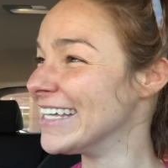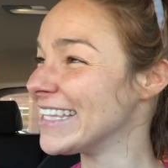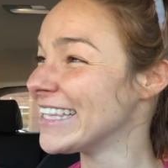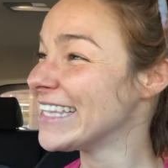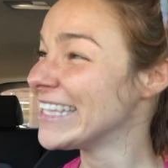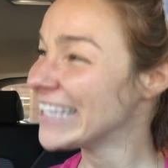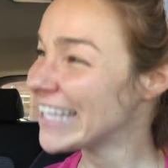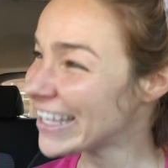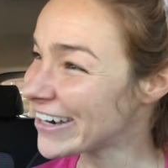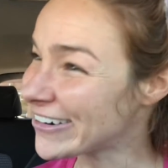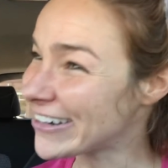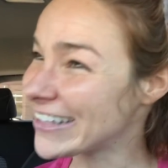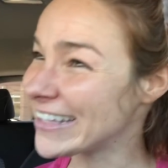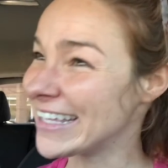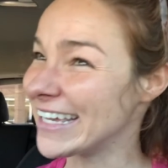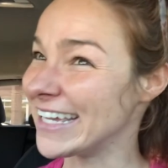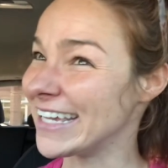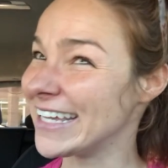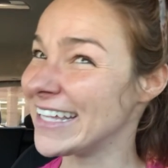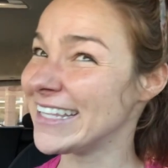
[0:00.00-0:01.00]

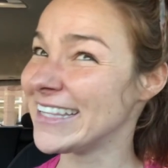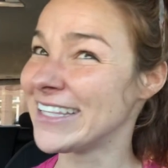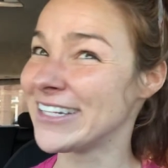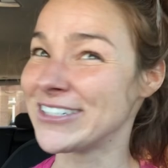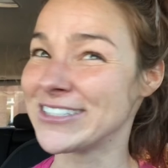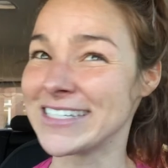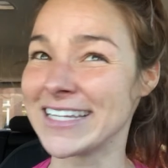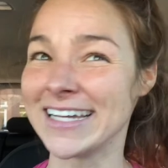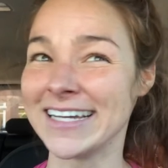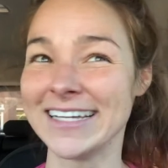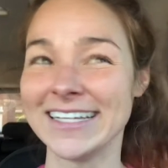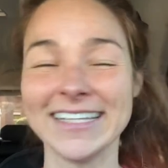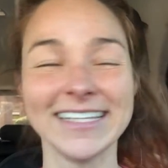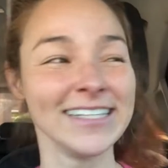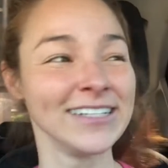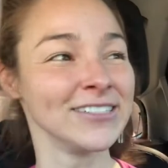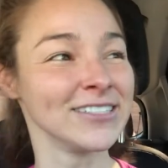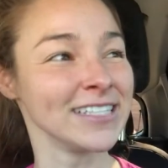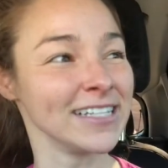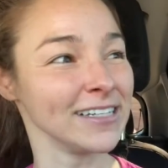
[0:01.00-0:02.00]
Literally, there's a
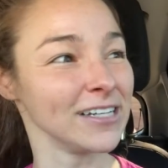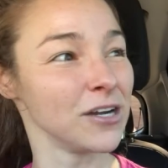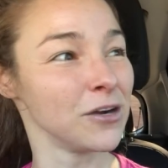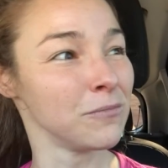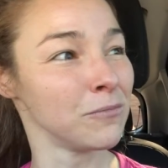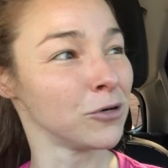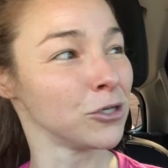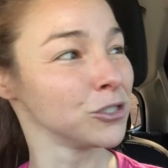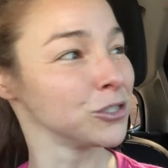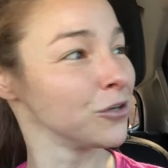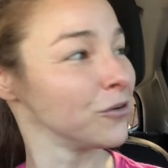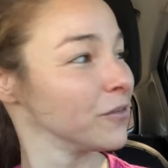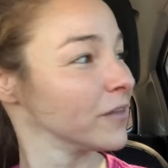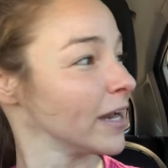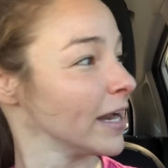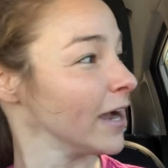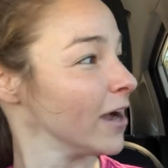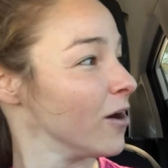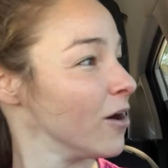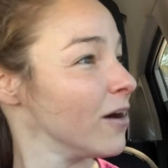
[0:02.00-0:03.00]
commercial
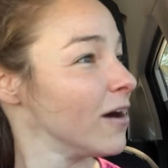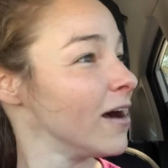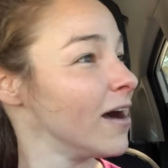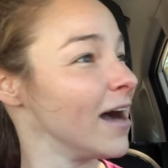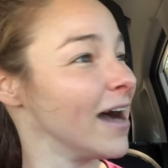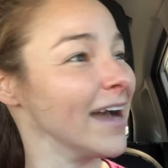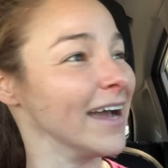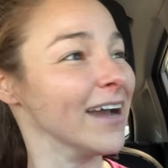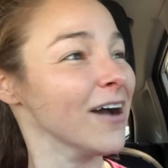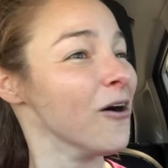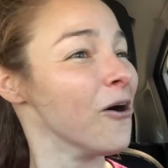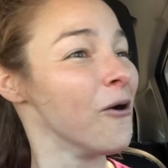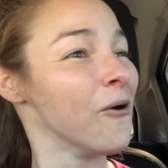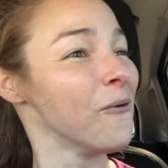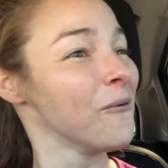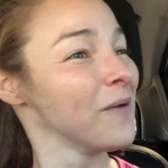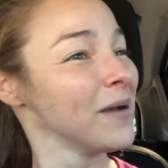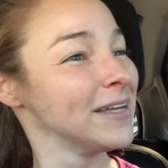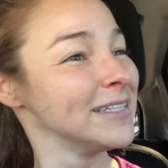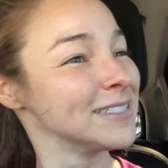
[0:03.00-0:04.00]
that I
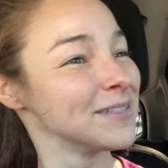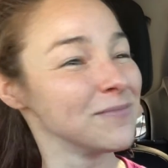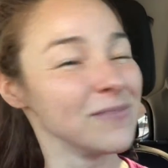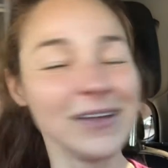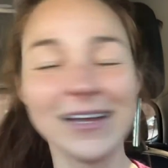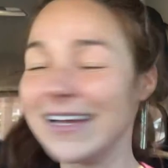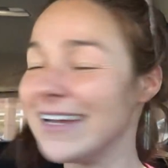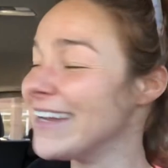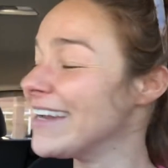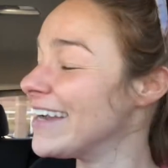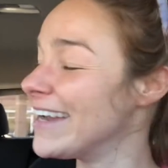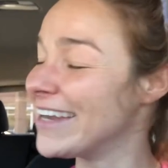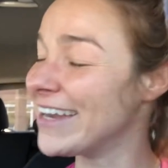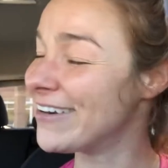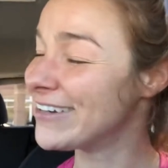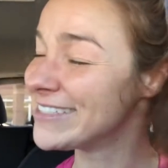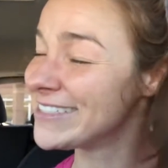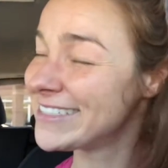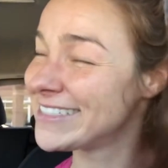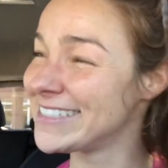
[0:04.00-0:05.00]
always am like, I
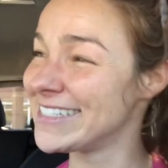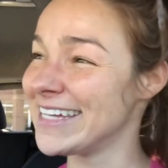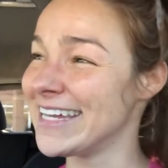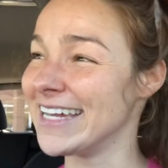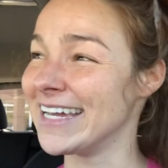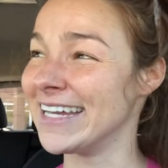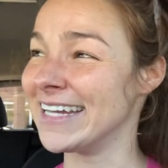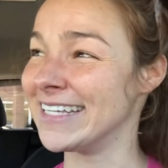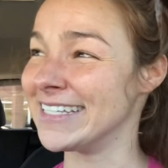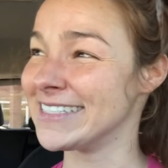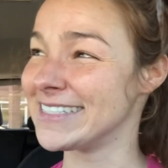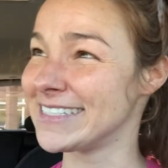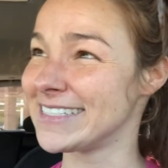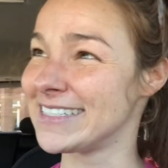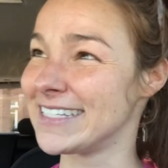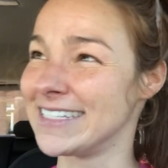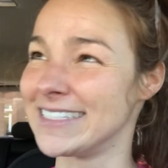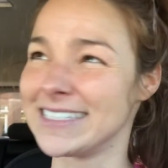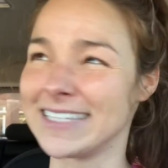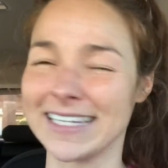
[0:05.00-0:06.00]
see it, and it's
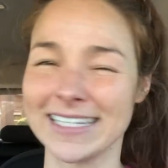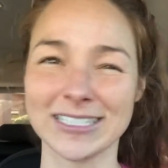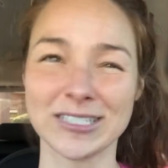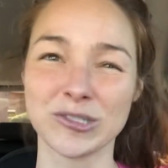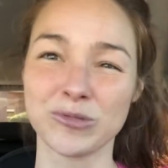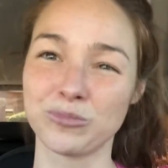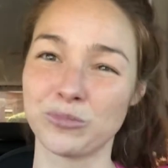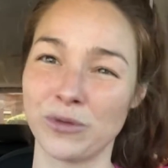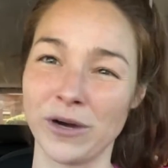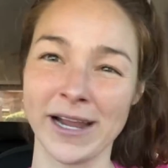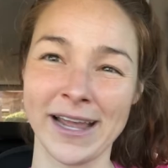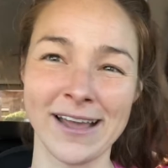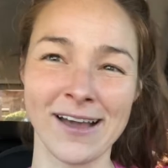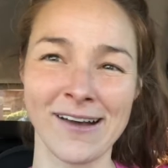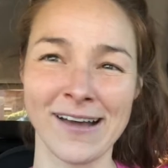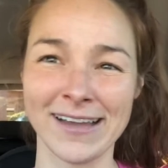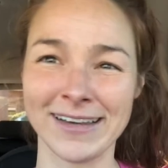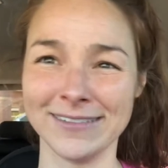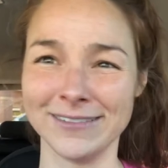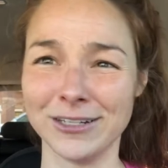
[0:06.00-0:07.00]
this like
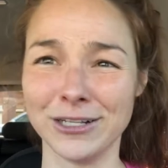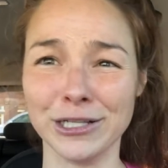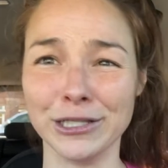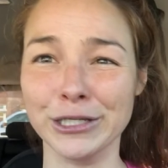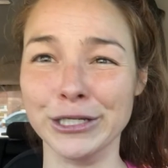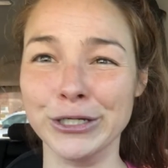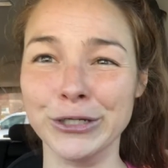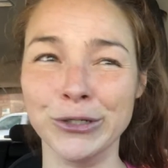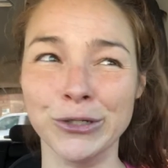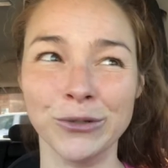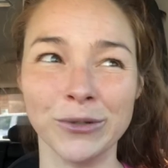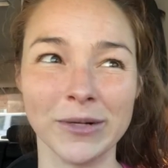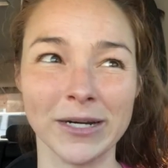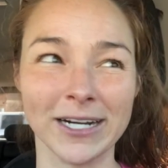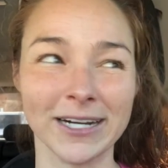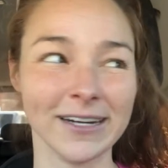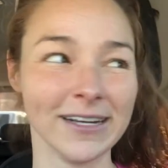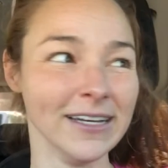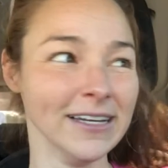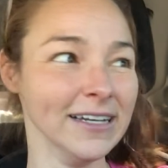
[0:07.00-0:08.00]
spray-on glue
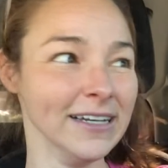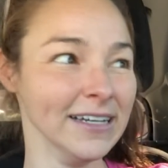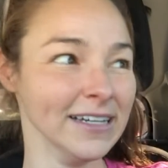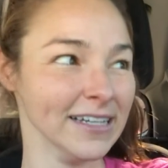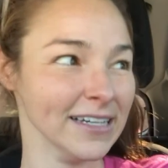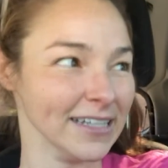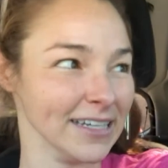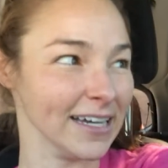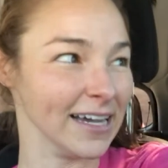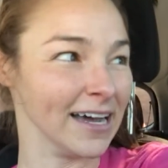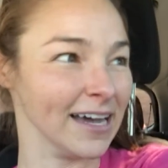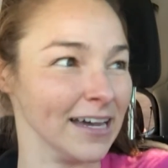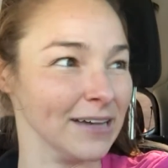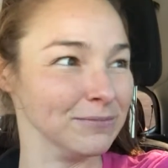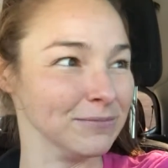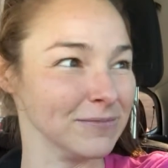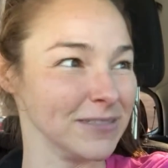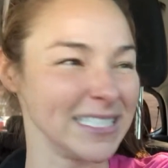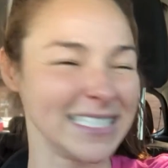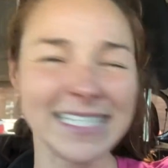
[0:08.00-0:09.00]
or
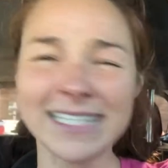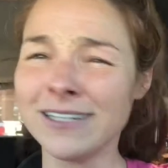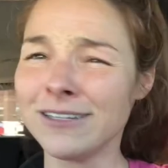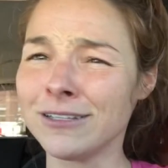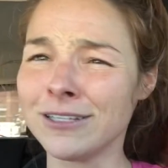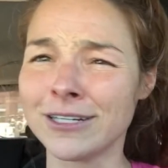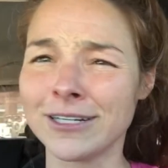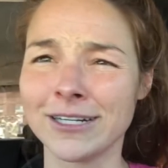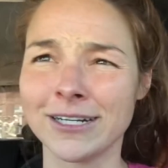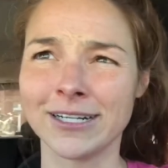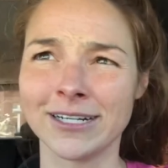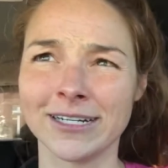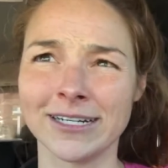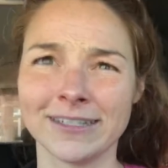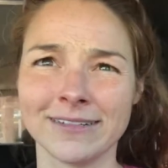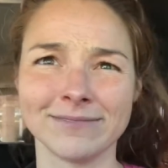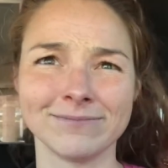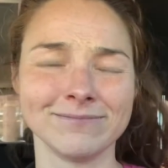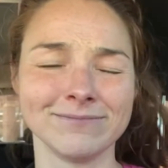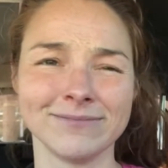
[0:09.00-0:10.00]

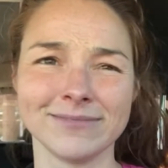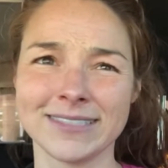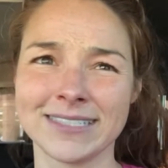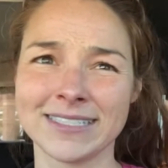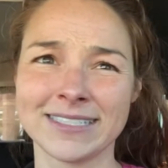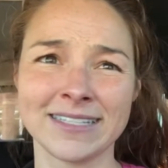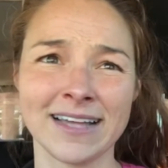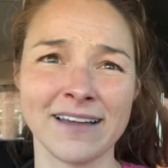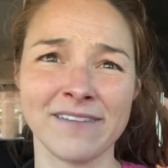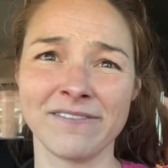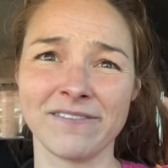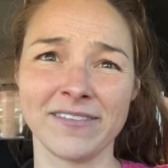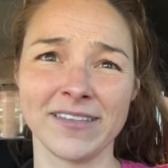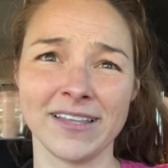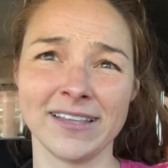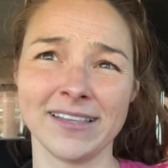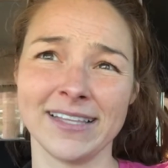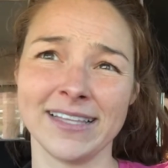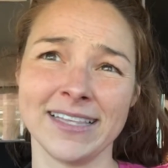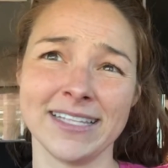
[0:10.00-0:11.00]
sealer stuff,
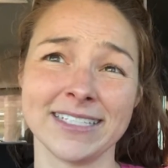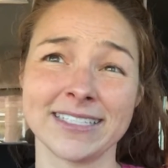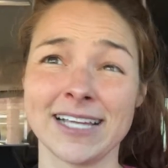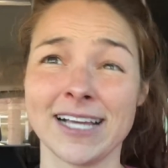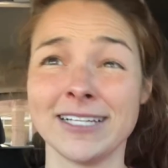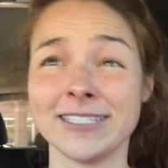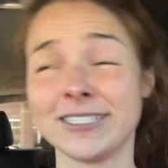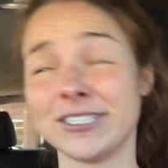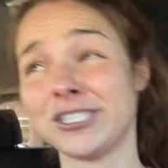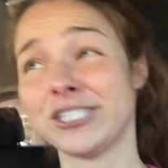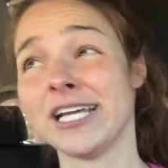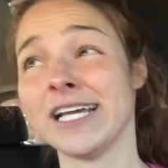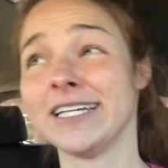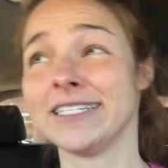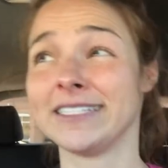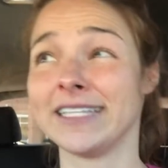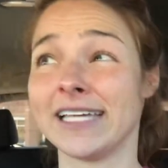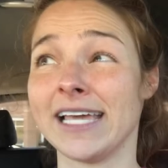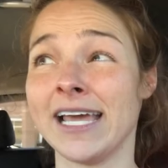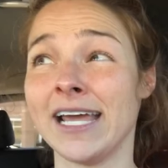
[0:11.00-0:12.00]
and this guy shakes
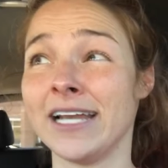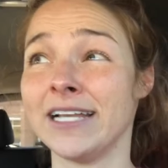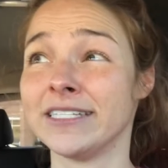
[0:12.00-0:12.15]
the can.